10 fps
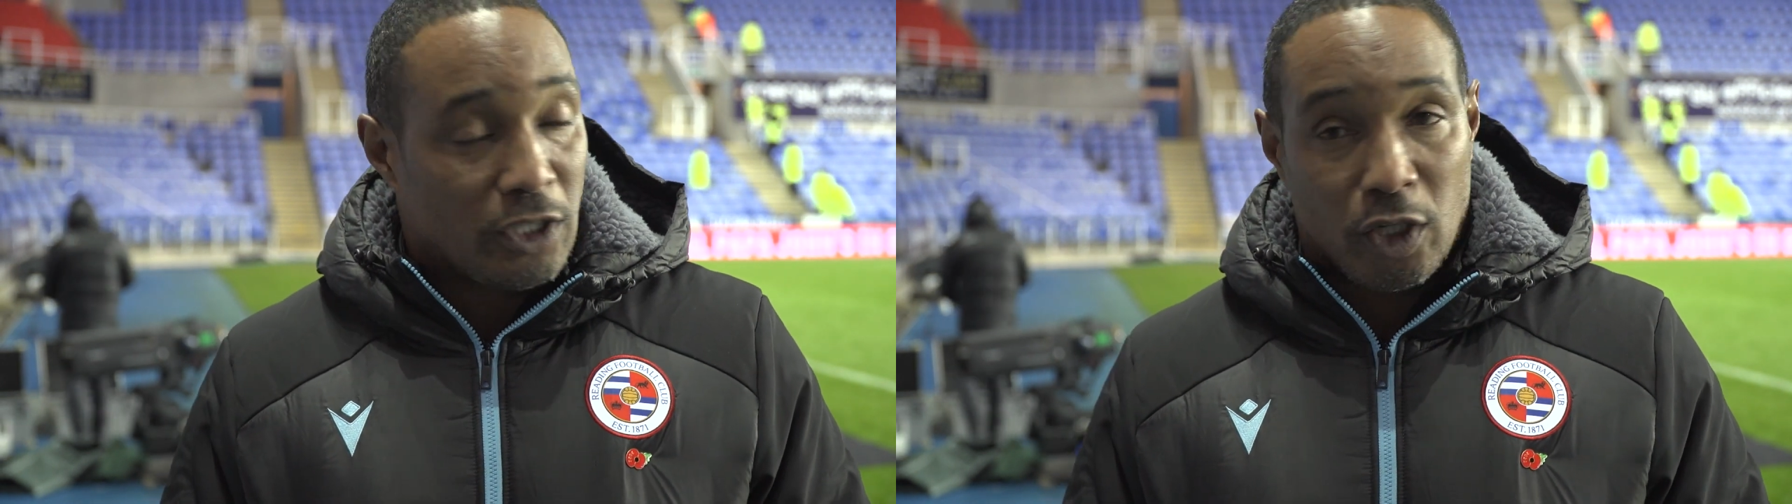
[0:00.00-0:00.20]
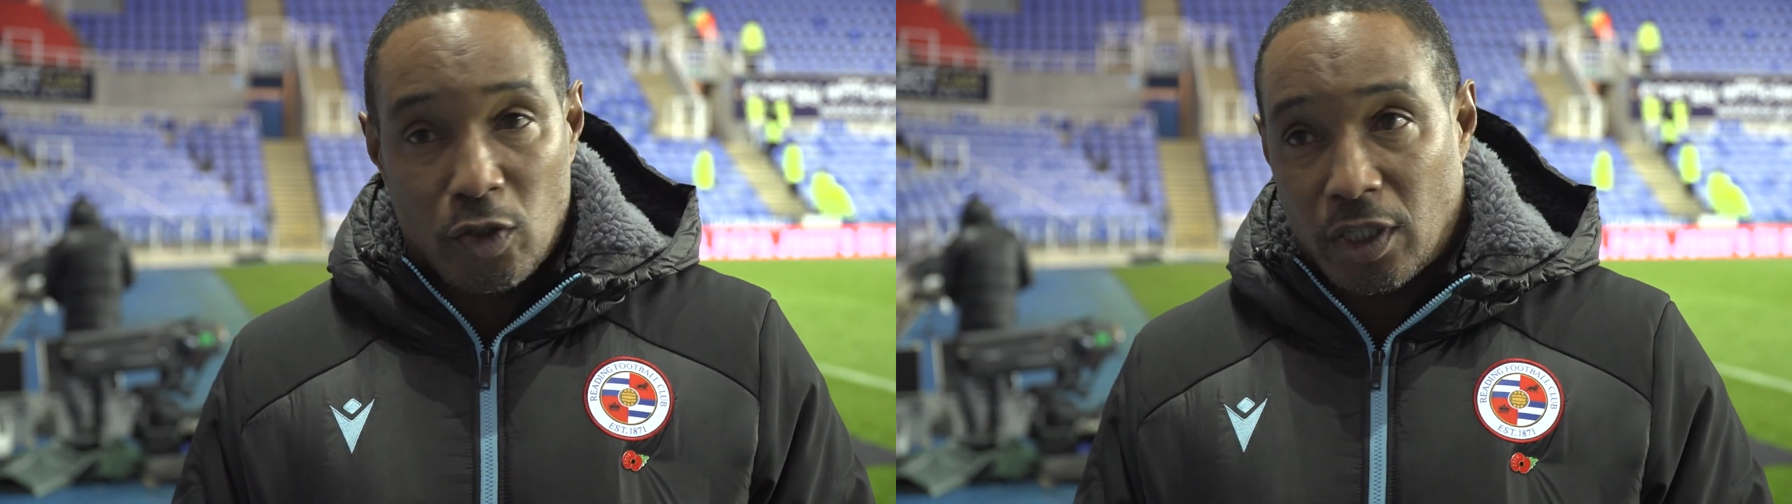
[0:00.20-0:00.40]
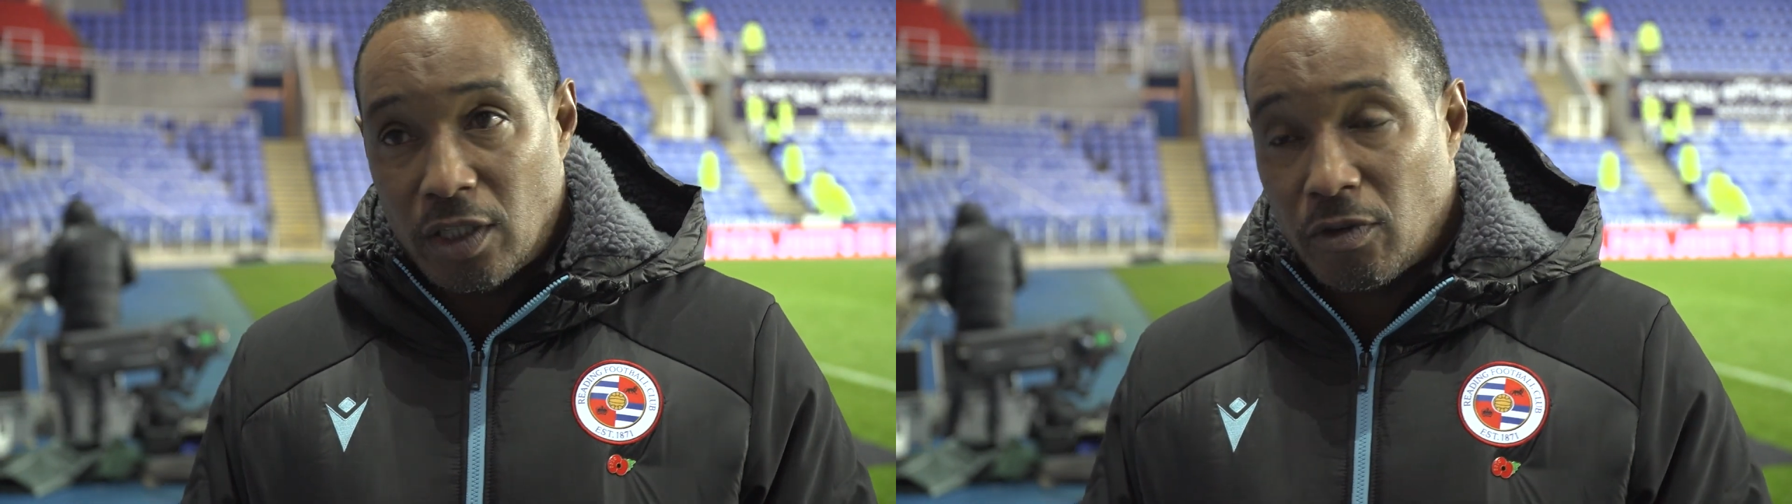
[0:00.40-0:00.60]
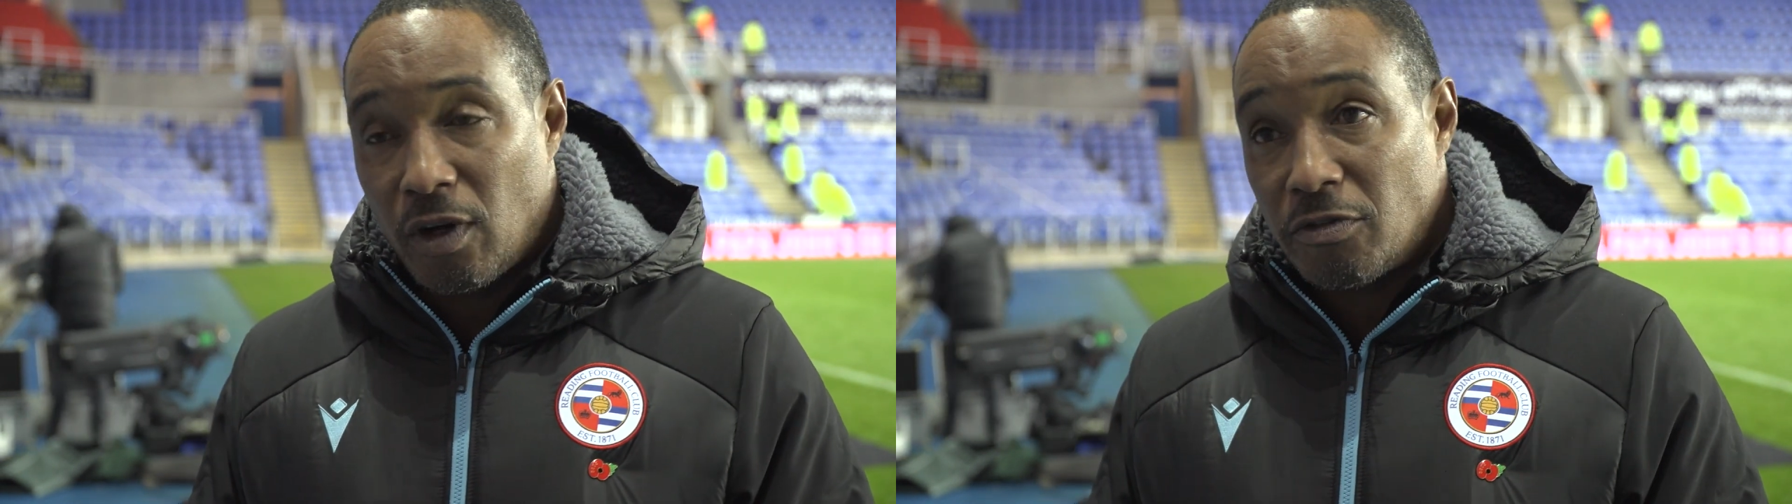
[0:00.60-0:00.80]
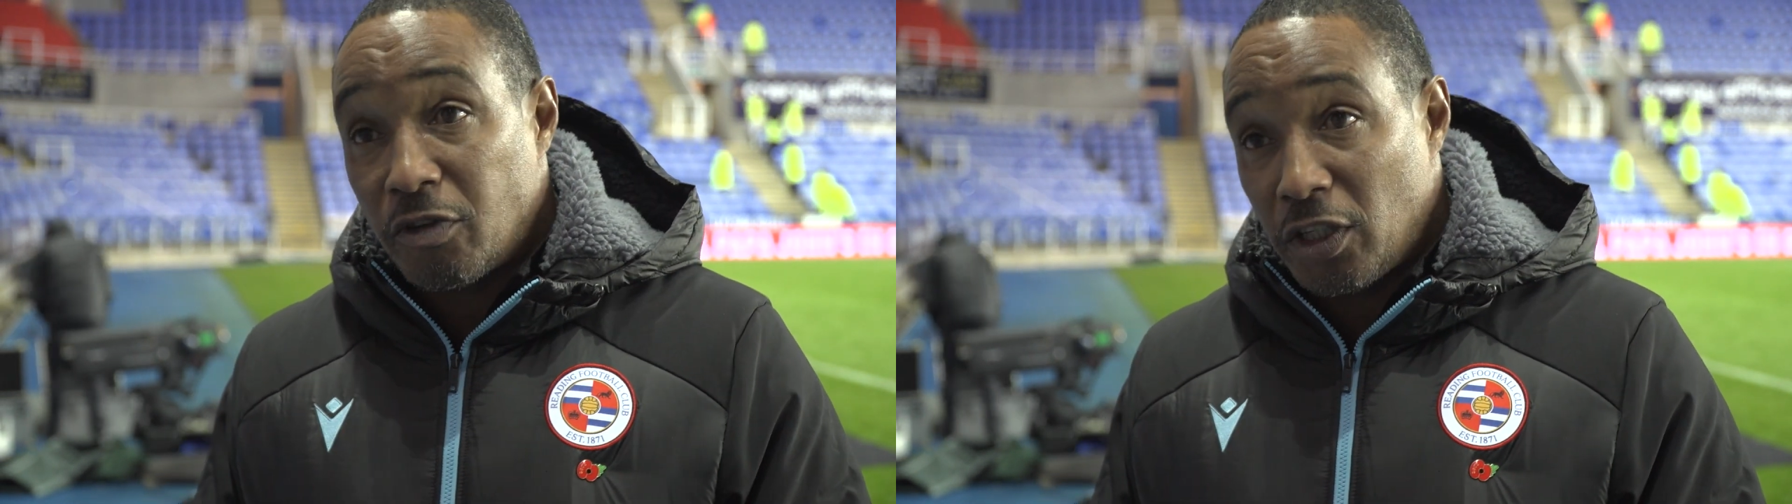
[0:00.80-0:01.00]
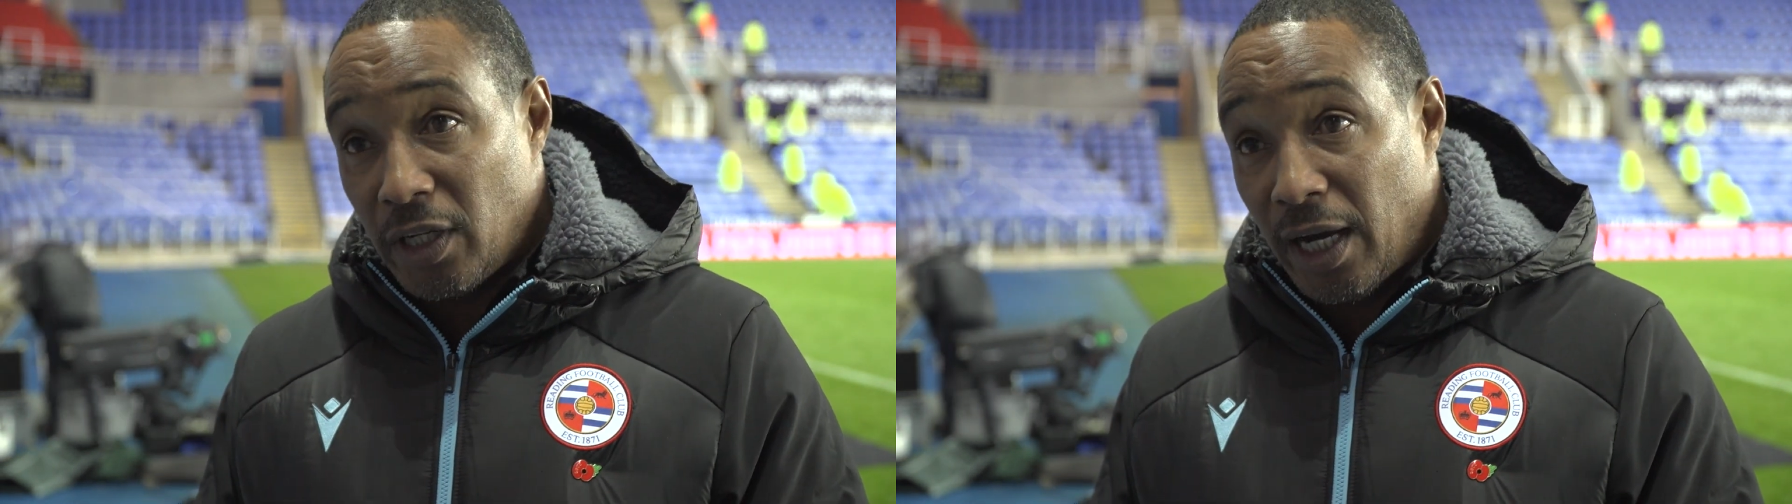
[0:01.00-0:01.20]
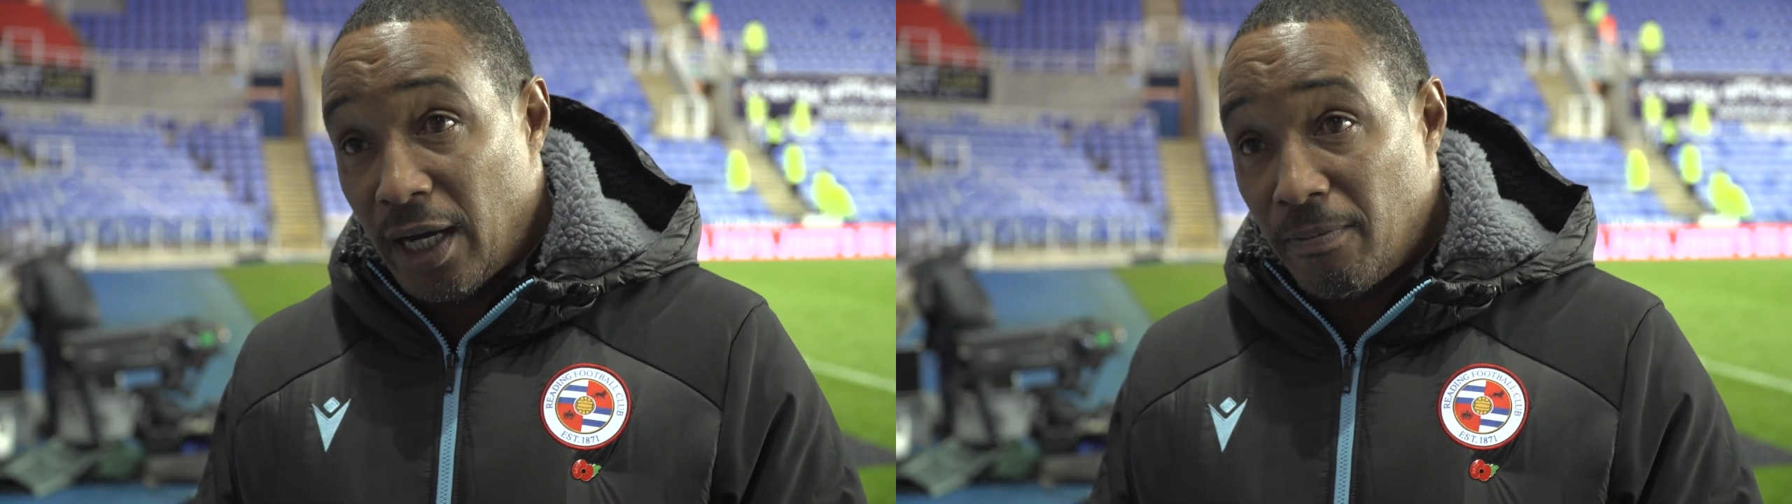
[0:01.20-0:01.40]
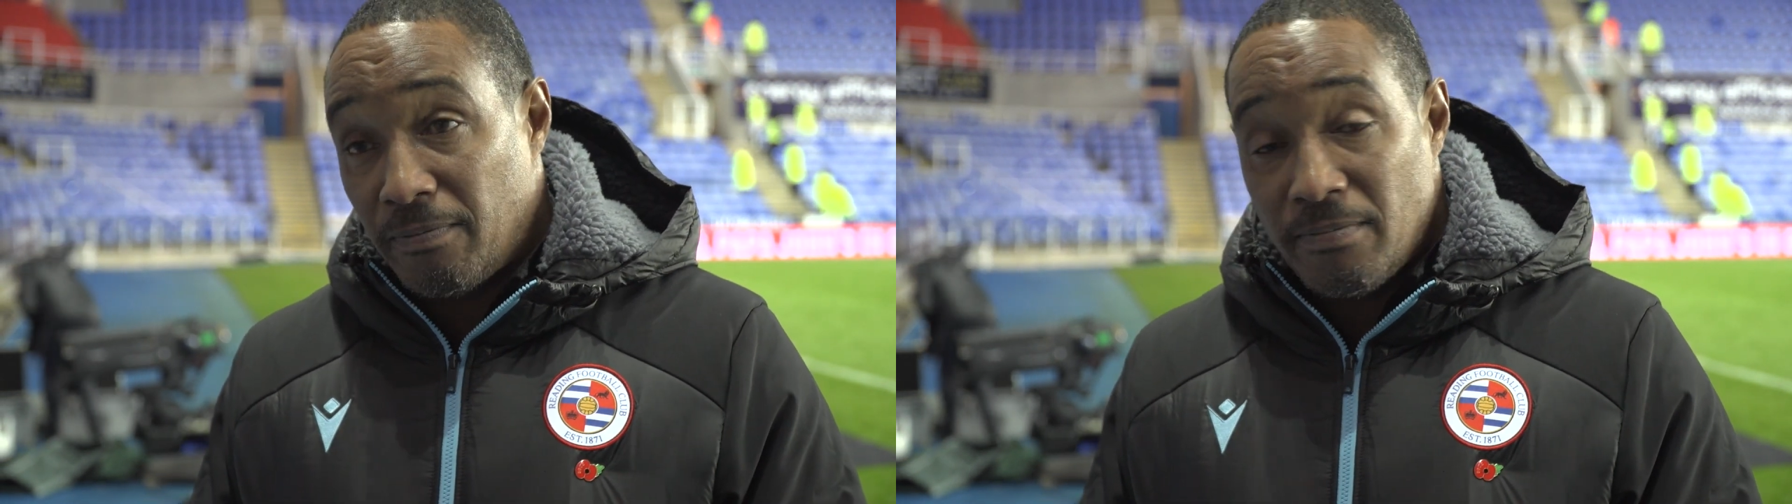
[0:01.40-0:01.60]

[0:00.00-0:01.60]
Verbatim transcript: it Tuesday, try and freshen it up,